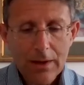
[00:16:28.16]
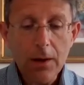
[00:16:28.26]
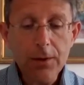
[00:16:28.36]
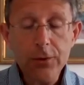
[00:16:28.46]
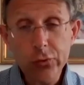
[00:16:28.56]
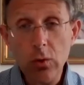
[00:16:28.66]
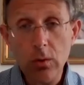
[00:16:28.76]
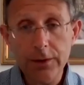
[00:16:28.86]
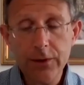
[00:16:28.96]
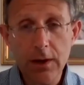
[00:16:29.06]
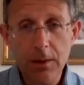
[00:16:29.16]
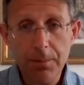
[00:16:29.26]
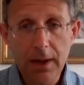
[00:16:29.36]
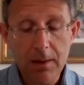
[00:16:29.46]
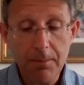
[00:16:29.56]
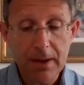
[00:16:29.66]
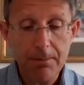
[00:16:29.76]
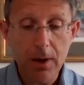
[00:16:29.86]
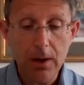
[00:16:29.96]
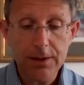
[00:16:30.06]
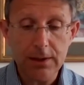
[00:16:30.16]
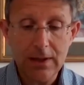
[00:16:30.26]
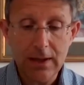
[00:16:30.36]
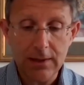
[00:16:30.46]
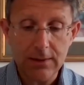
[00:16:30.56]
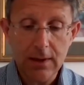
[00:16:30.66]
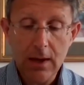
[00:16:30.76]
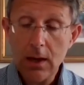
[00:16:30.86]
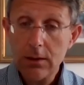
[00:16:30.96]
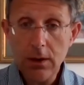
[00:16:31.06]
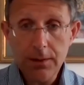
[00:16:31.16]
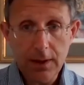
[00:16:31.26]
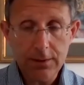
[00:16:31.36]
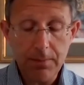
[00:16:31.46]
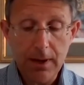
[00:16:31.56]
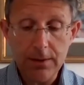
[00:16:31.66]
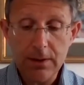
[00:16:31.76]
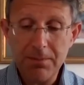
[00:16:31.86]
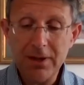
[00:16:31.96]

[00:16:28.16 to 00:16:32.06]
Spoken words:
Now, the draw is going to play a big part in this, no doubt about it.